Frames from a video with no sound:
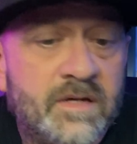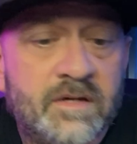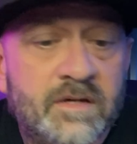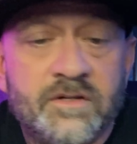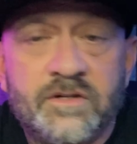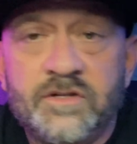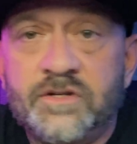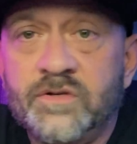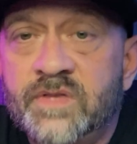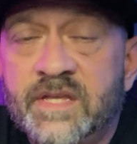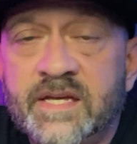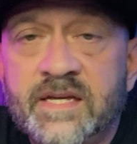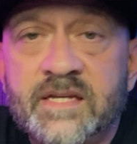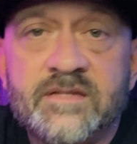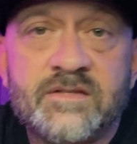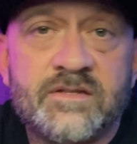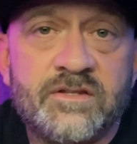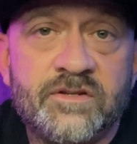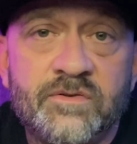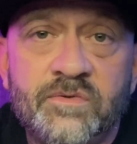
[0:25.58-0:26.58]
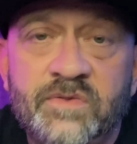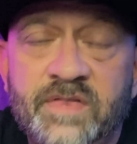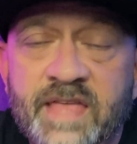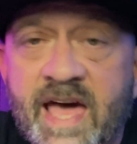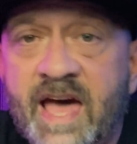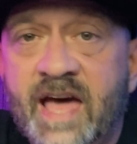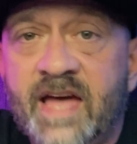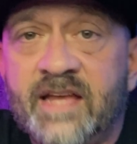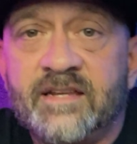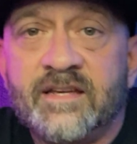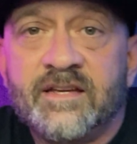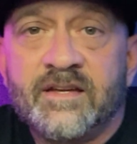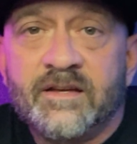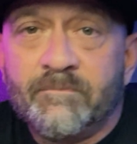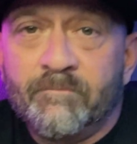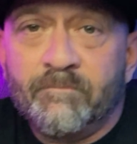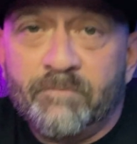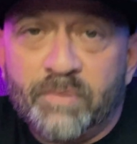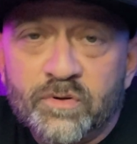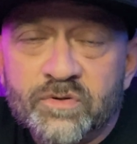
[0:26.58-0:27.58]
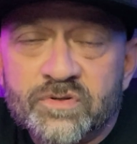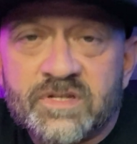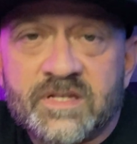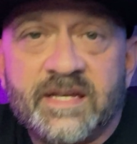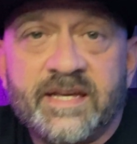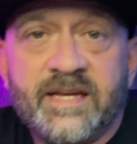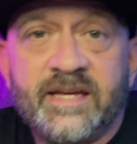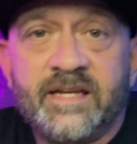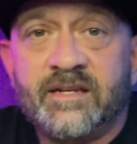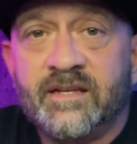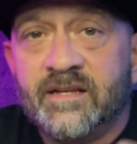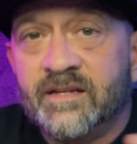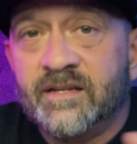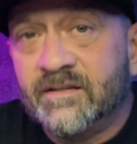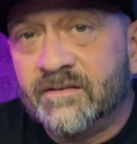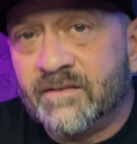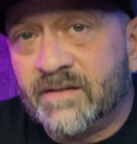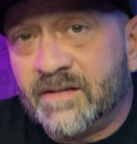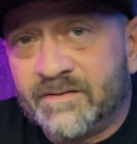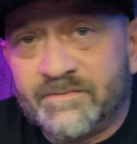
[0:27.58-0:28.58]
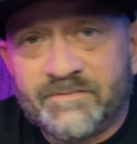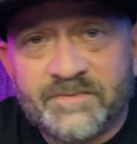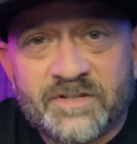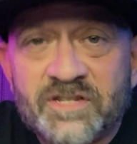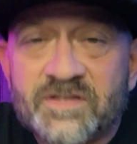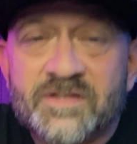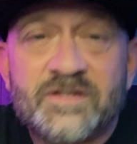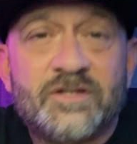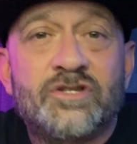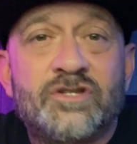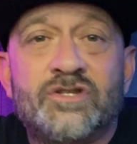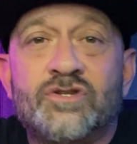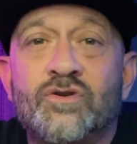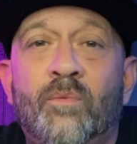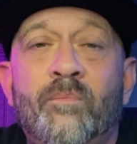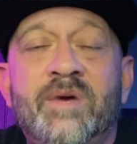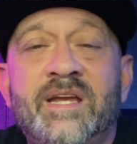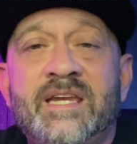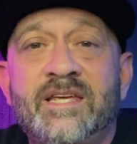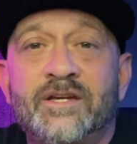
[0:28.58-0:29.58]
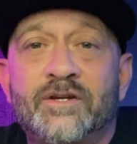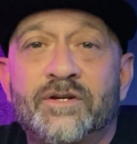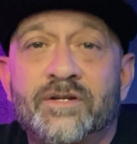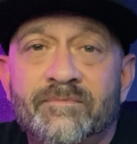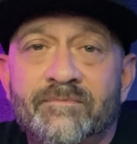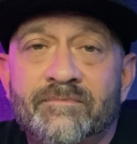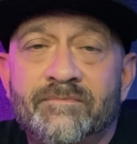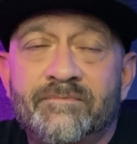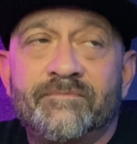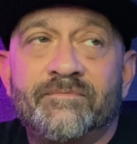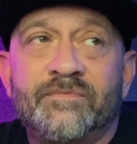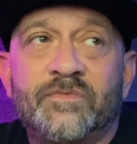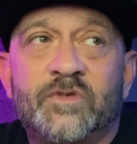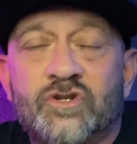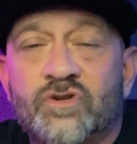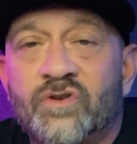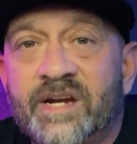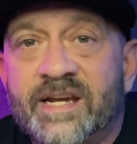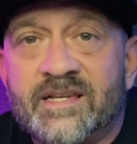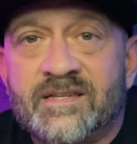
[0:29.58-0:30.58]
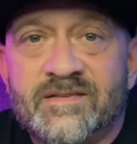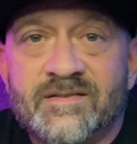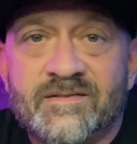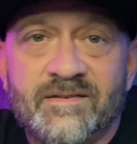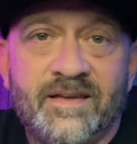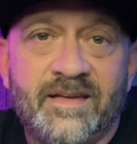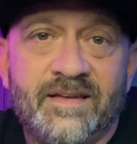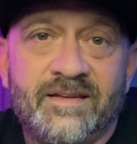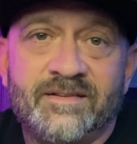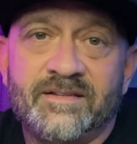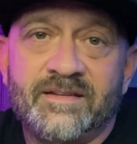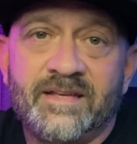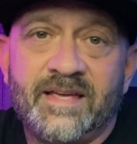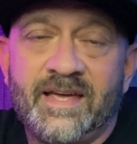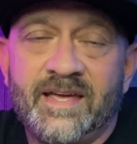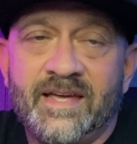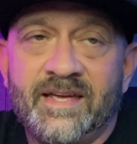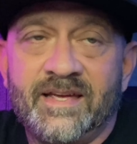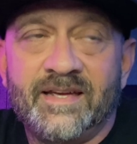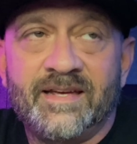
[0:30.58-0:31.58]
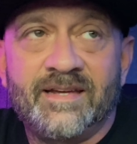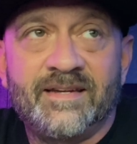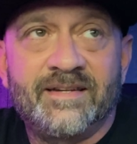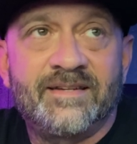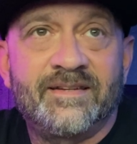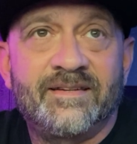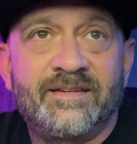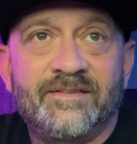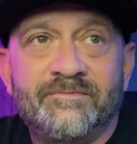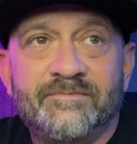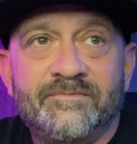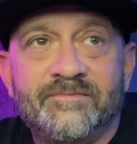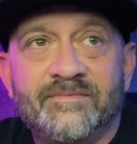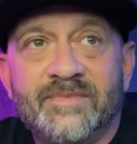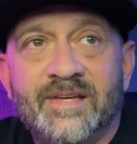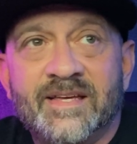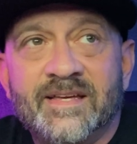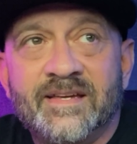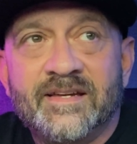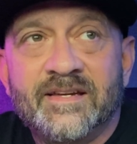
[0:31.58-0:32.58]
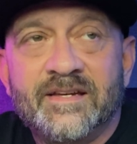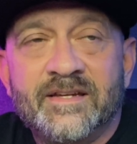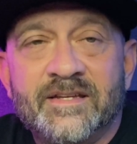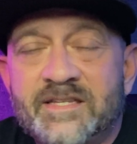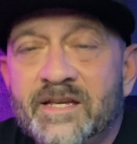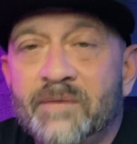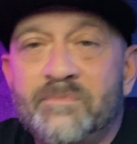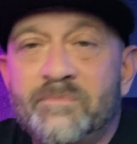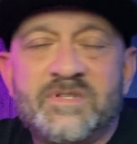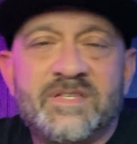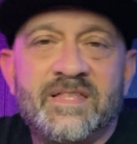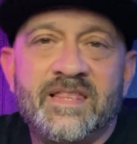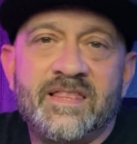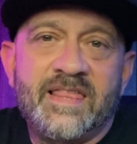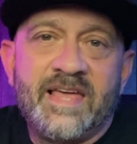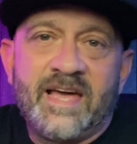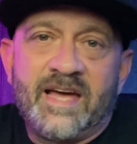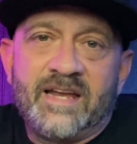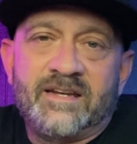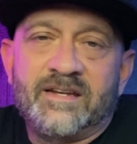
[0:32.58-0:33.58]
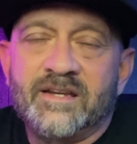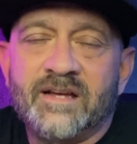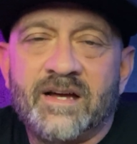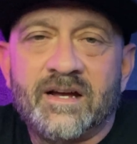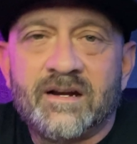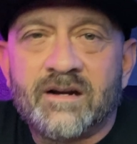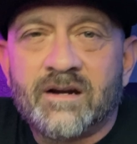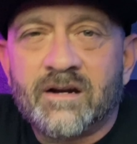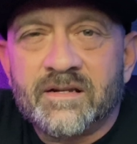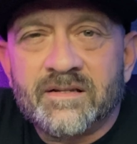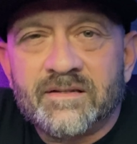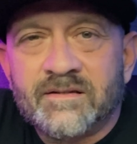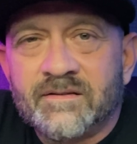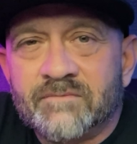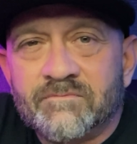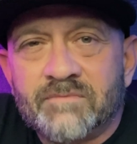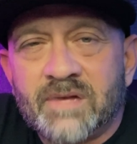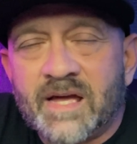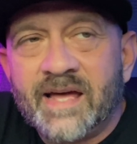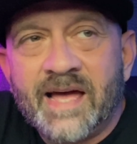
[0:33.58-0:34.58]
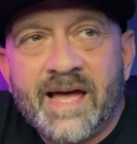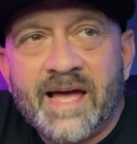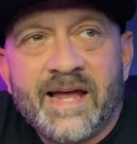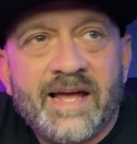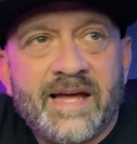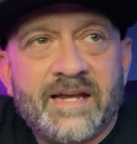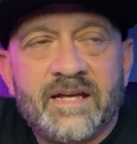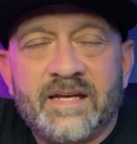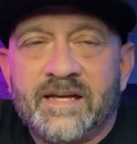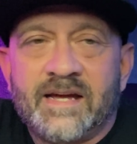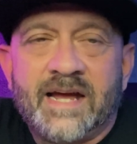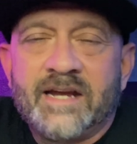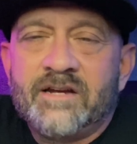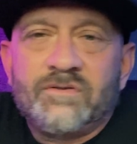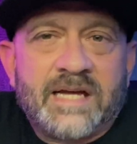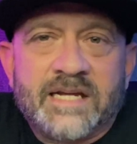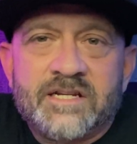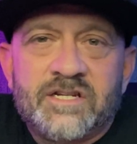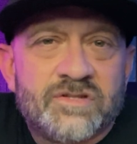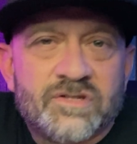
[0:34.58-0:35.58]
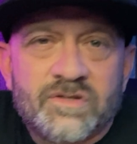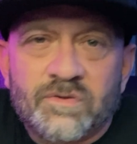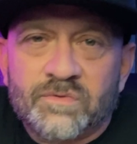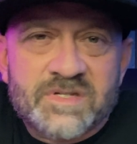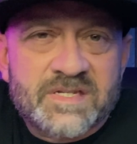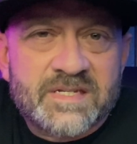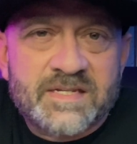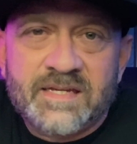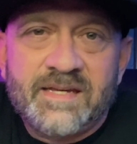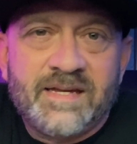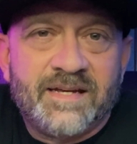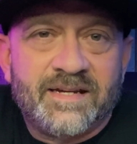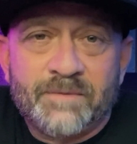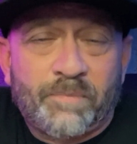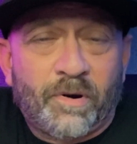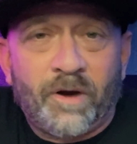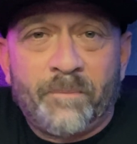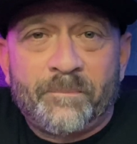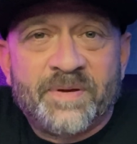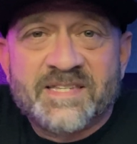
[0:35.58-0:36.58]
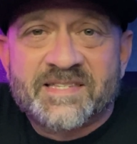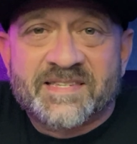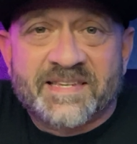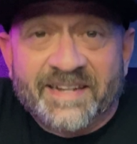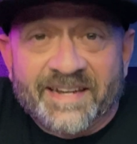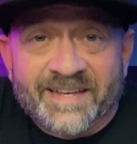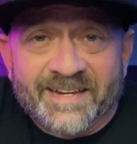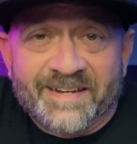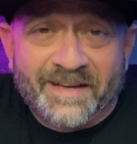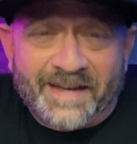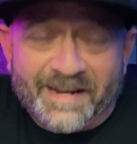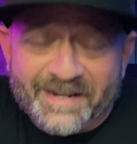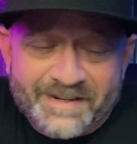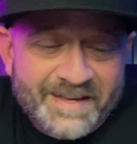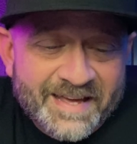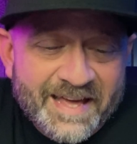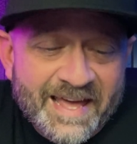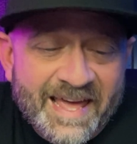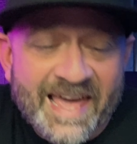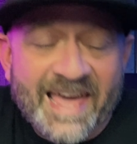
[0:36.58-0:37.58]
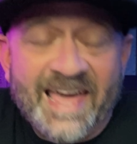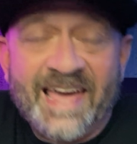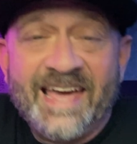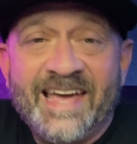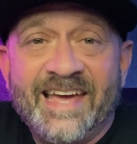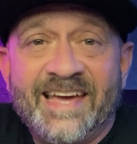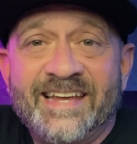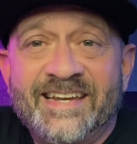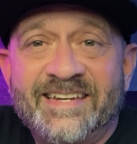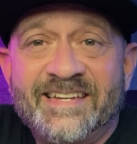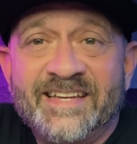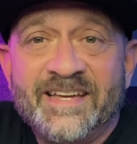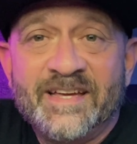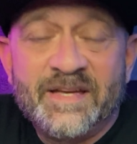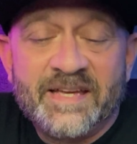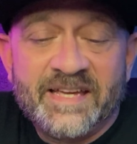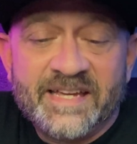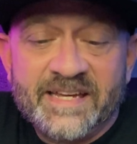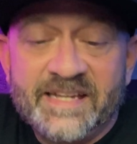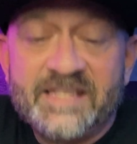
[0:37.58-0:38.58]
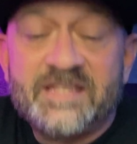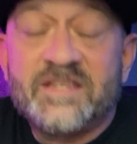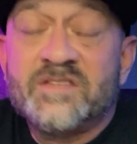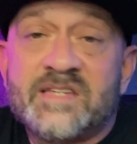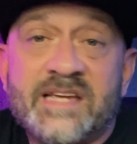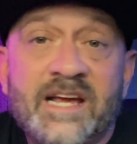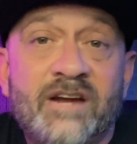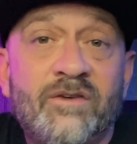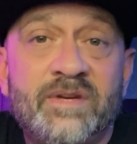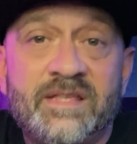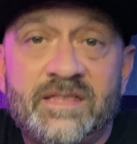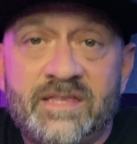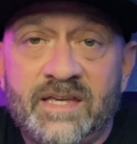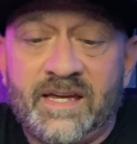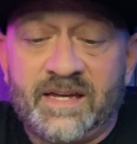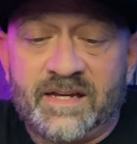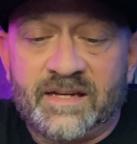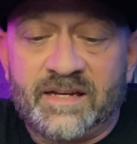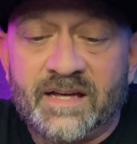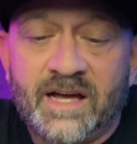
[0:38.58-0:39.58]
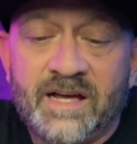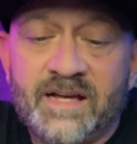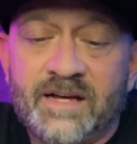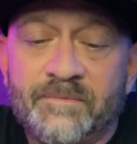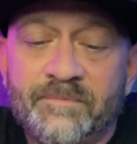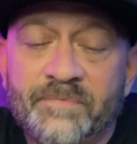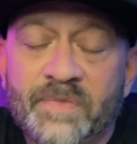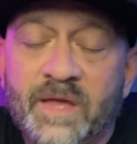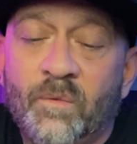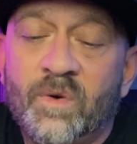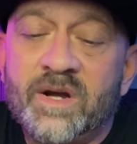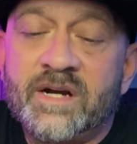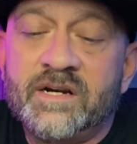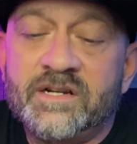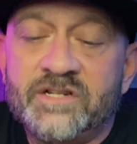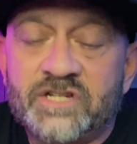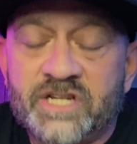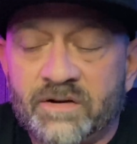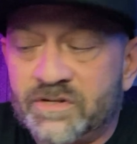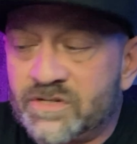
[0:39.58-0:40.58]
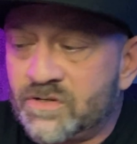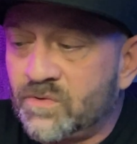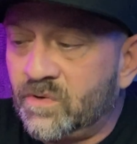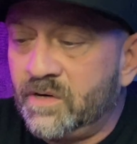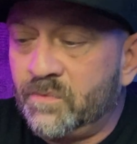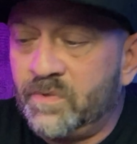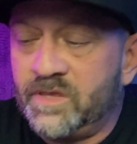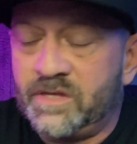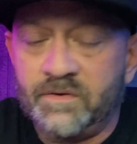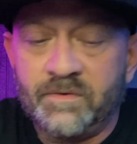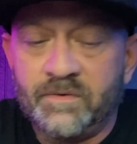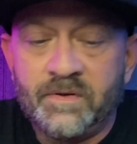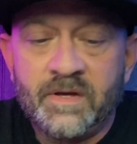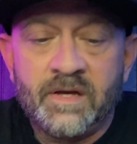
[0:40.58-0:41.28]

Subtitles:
do this, do that, boost it. Just so many tricks and tips that I just don't see any purpose in it. And it's a scary thing. I wanted to share a story with you.